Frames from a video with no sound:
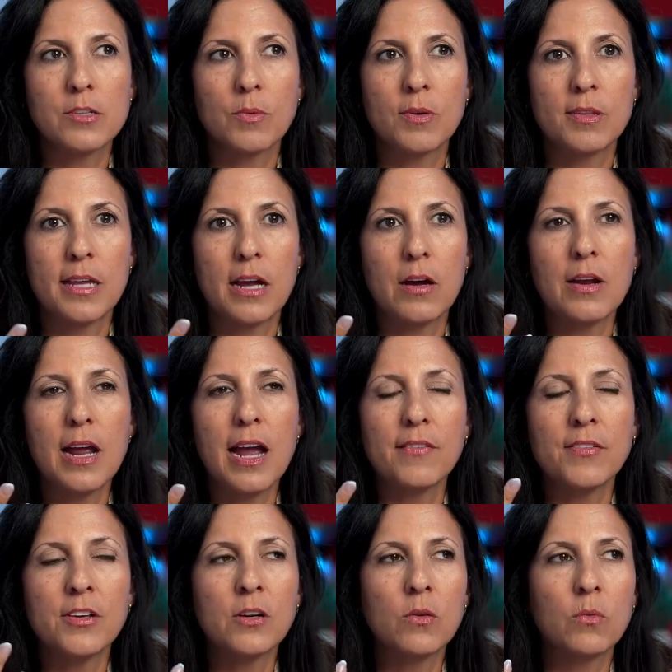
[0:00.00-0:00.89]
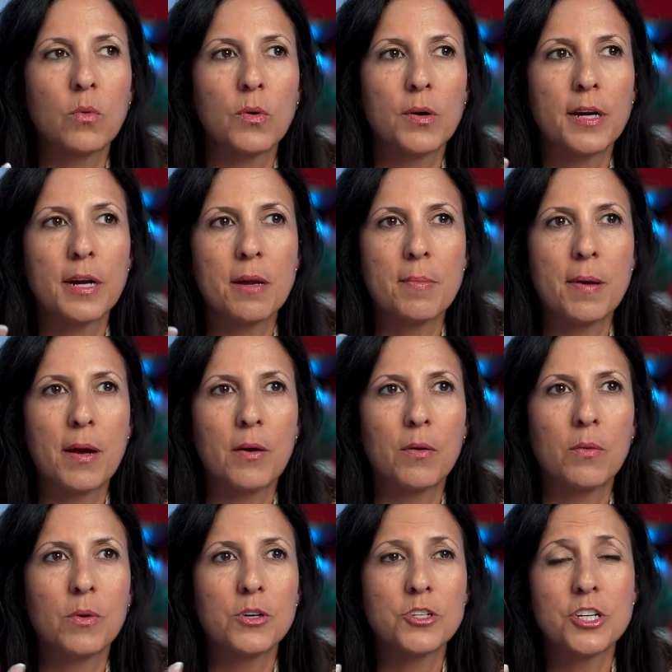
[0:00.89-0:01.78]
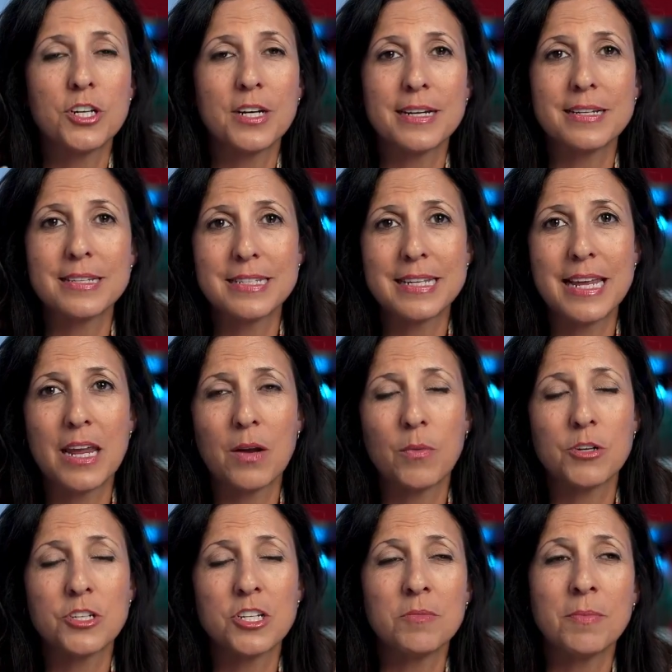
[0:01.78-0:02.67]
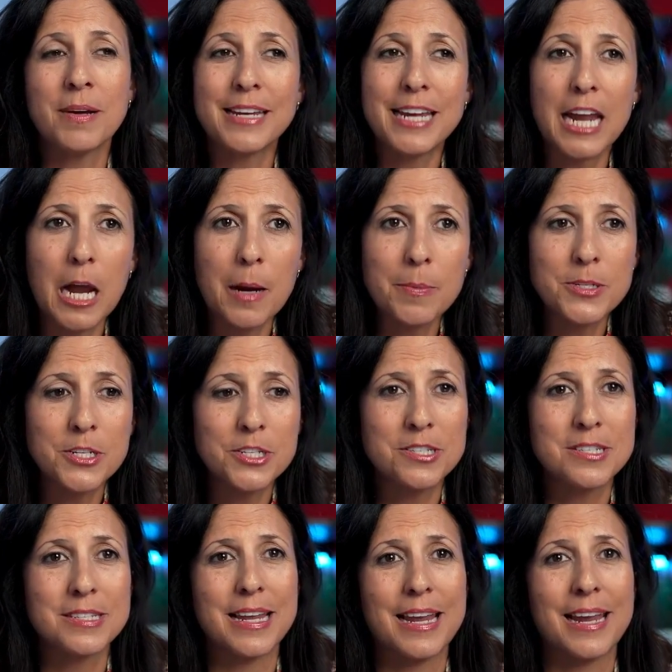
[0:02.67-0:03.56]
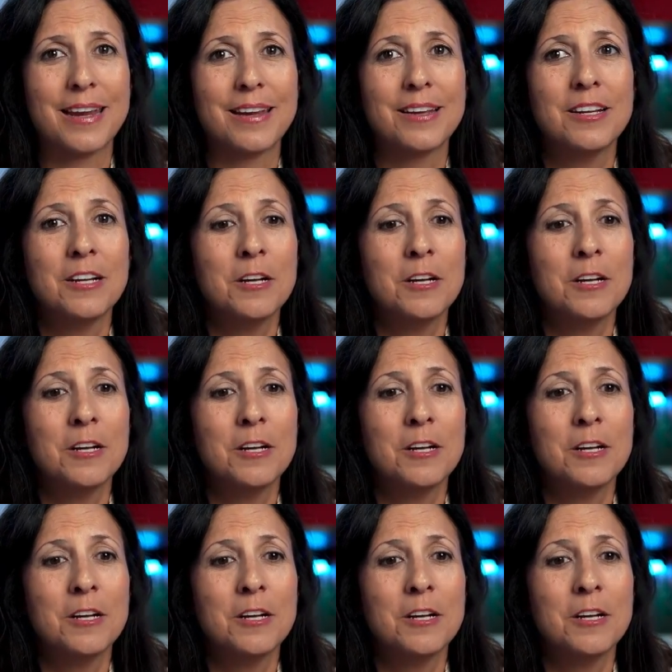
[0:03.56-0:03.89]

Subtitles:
without having to worry about what should I say? What should my caption say?